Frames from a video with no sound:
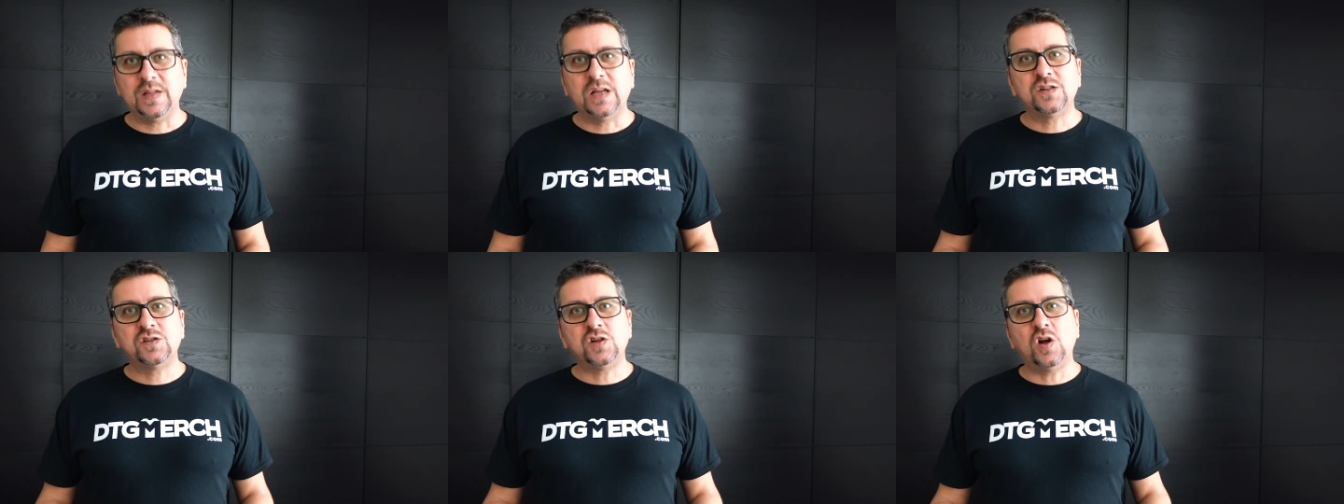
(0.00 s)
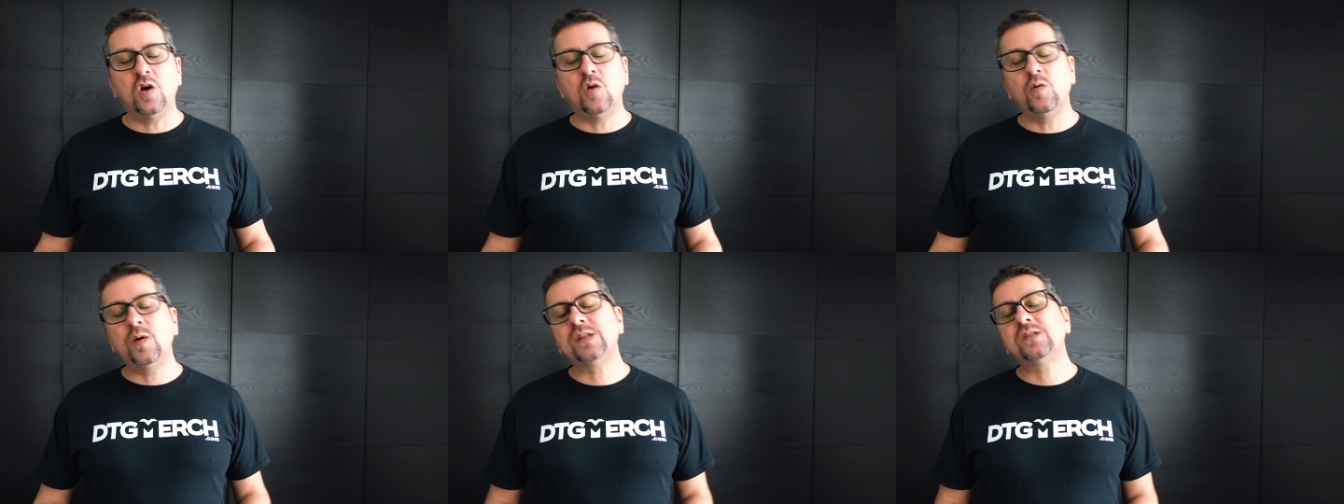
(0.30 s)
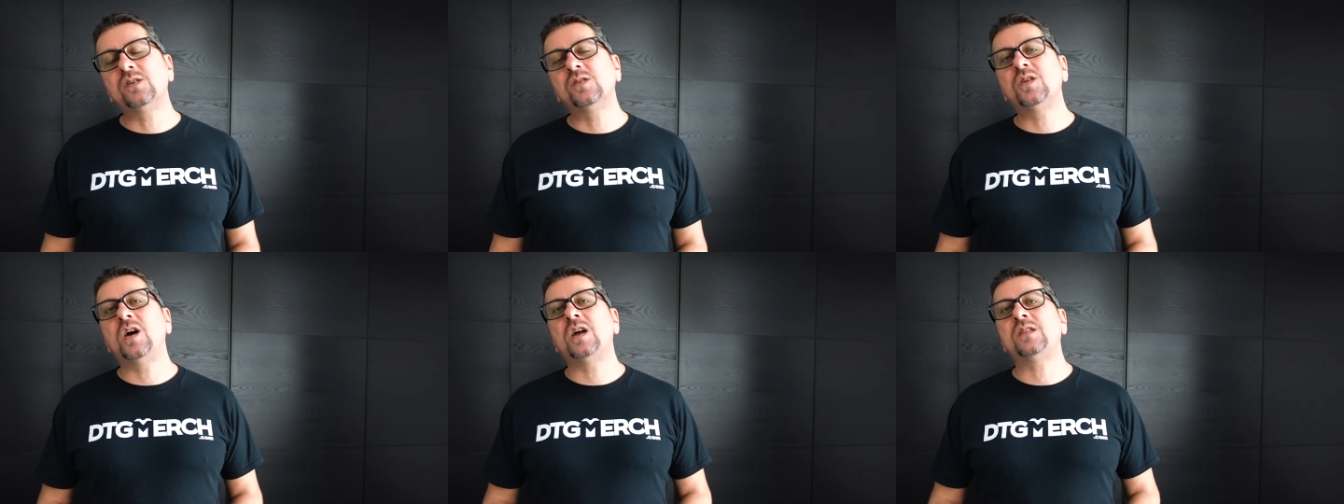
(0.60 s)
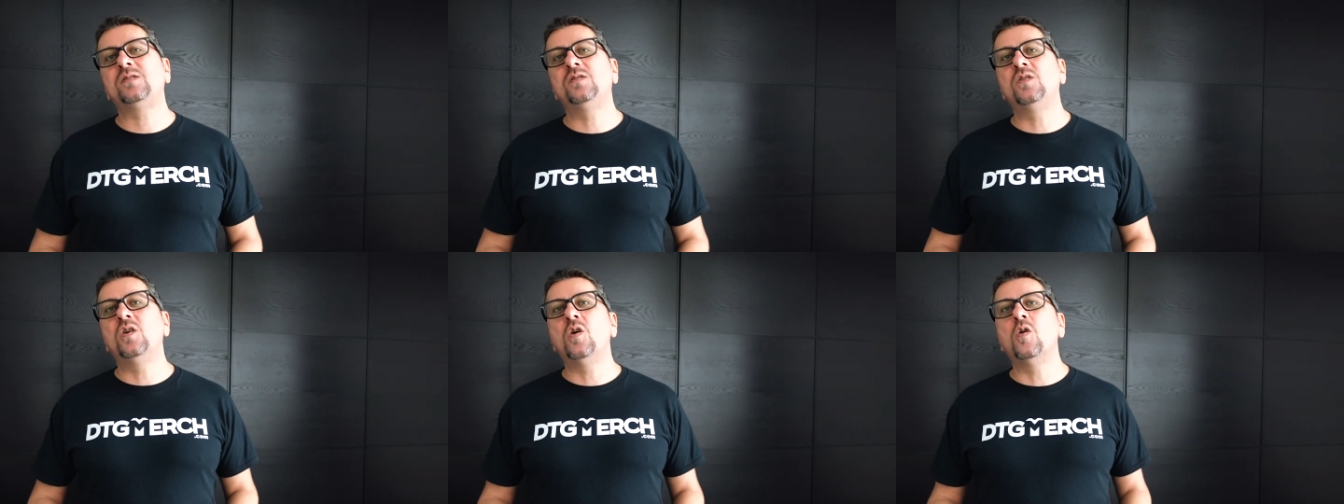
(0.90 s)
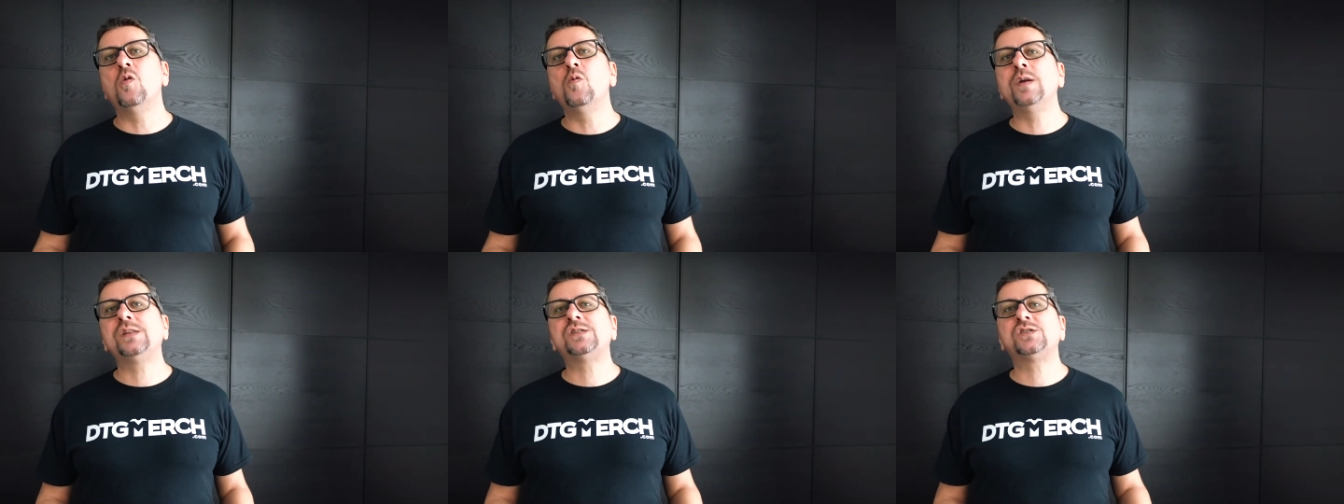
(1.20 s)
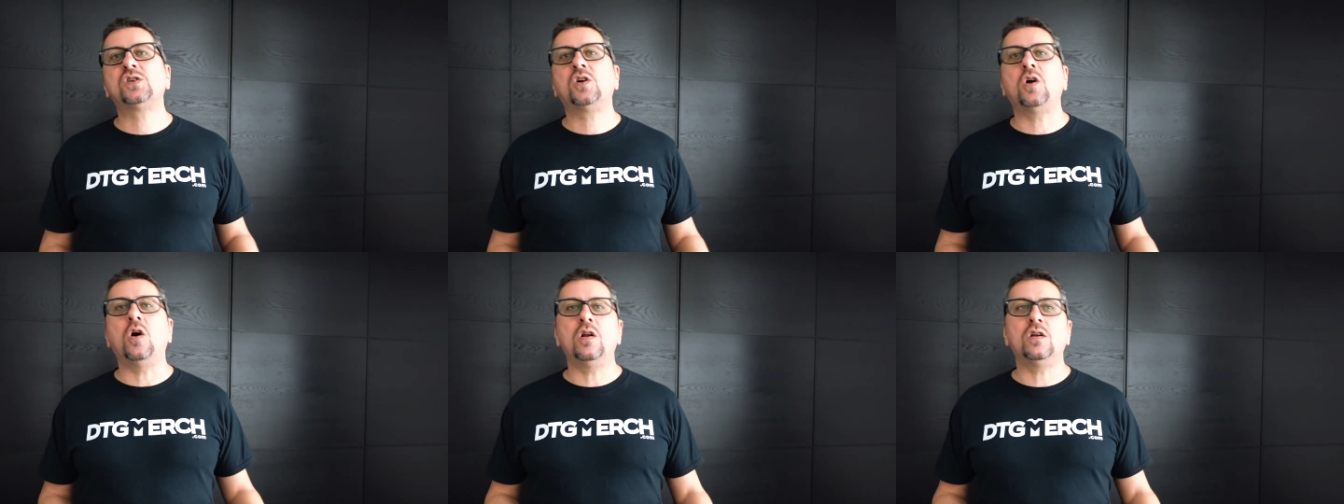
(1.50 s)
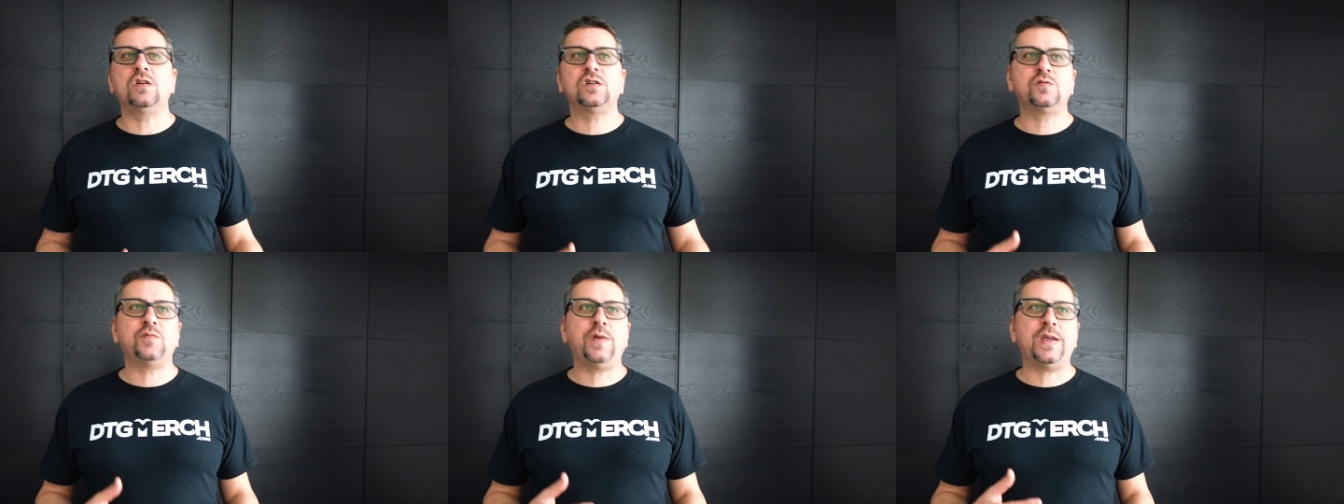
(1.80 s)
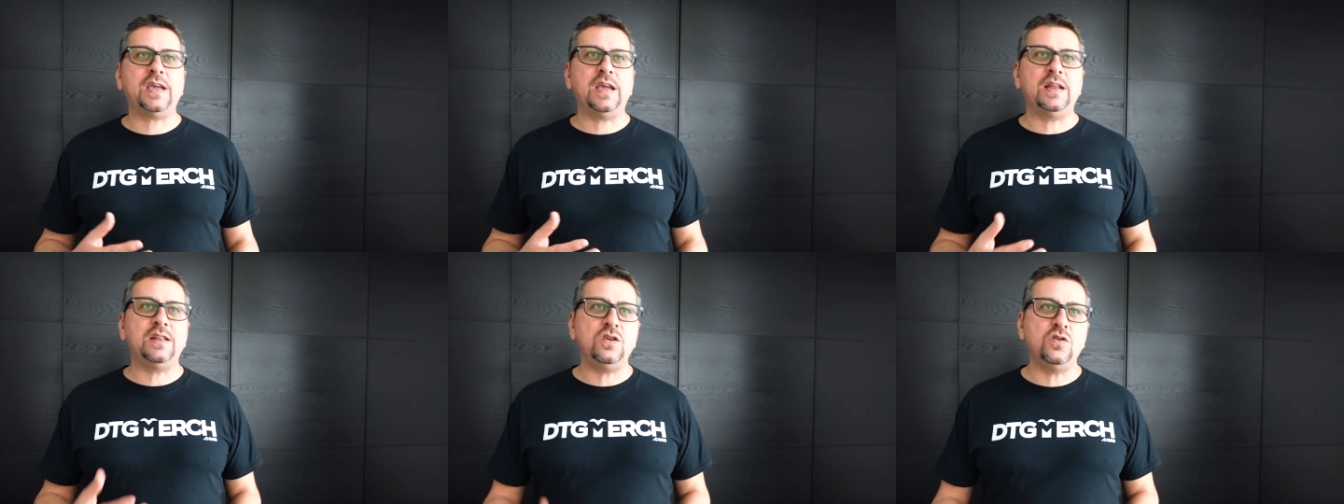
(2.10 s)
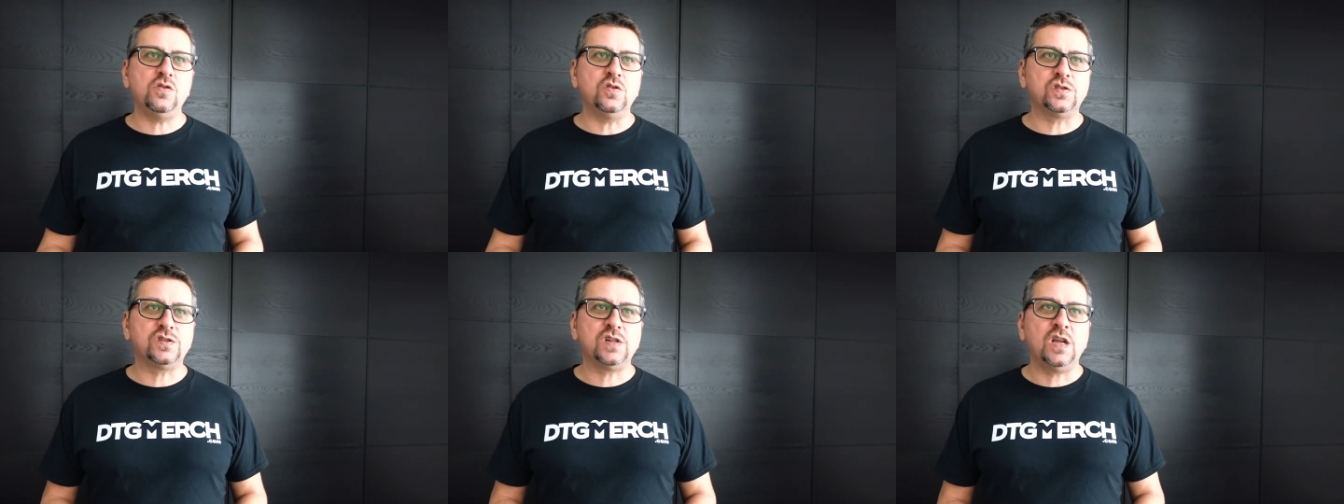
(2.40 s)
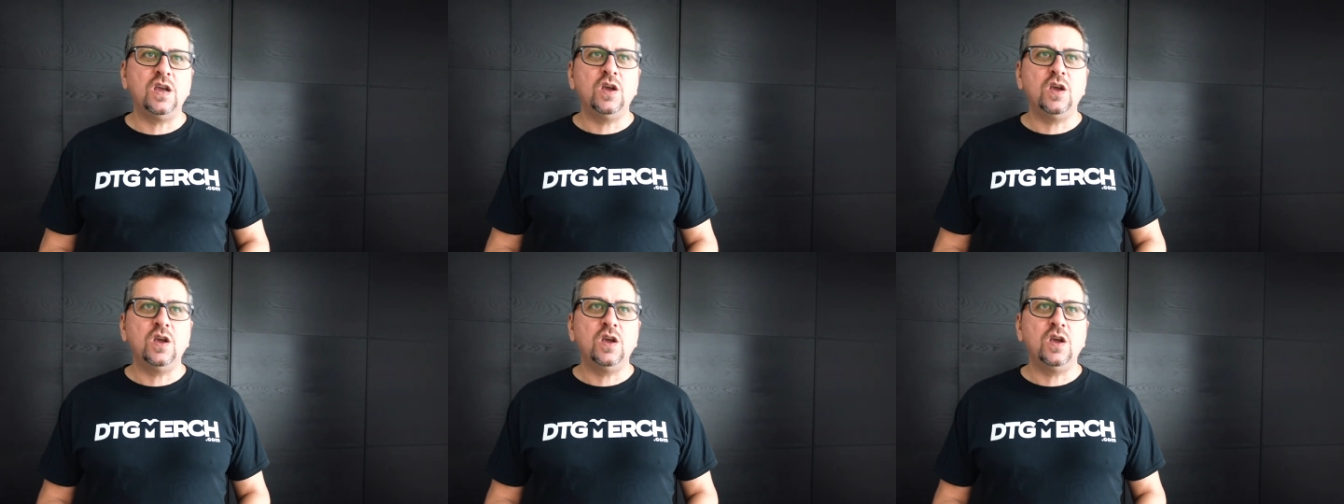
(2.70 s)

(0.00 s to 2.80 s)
So we do not know which colors we can use.